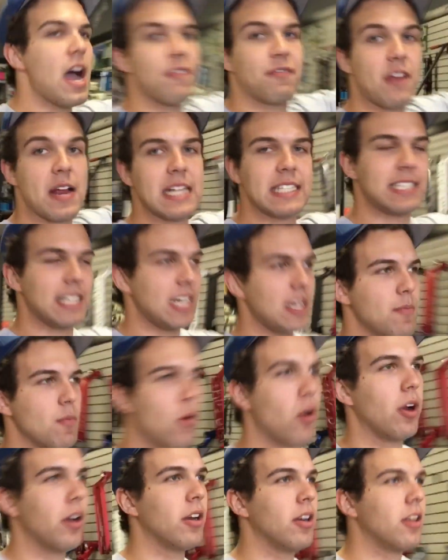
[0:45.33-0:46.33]
not friends
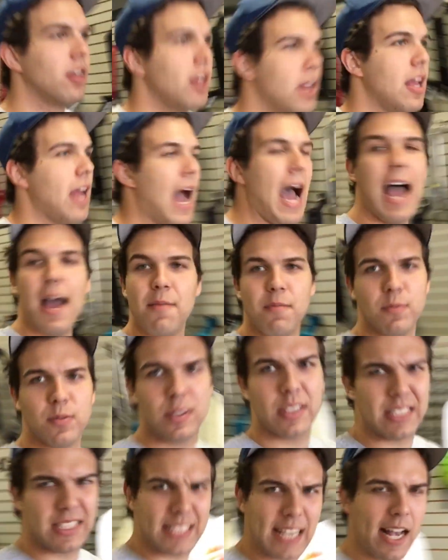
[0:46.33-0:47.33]
anymore. I'm
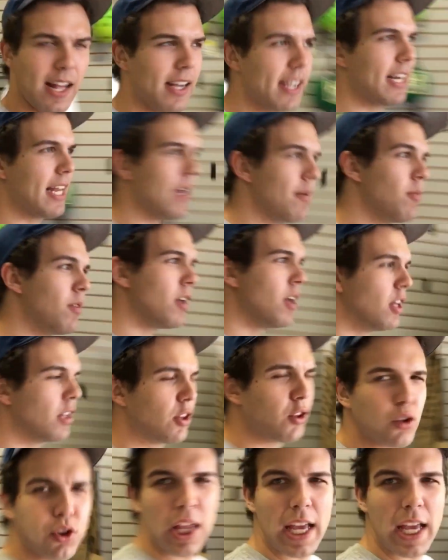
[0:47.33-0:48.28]
selling him. The